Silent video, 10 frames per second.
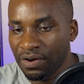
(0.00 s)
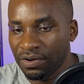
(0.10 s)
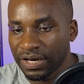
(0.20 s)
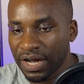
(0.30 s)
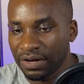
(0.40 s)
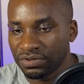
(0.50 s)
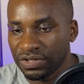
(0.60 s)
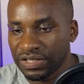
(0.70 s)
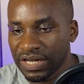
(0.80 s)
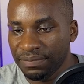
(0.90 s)
all the
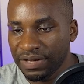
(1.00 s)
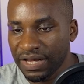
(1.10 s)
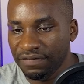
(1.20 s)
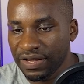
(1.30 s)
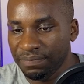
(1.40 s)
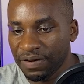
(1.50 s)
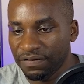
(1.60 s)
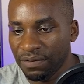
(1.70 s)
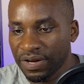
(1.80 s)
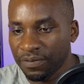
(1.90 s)
countries are behaving,
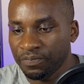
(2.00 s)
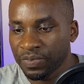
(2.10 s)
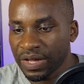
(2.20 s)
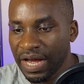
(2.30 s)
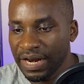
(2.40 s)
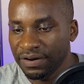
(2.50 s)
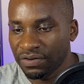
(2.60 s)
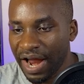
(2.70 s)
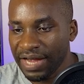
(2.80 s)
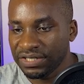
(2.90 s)
performing. And in
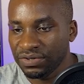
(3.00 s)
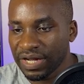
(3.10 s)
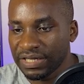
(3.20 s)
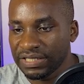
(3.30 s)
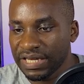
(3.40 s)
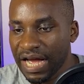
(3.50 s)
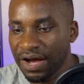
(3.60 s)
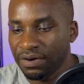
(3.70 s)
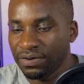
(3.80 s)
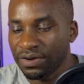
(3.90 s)
rice you can see
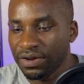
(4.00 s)
how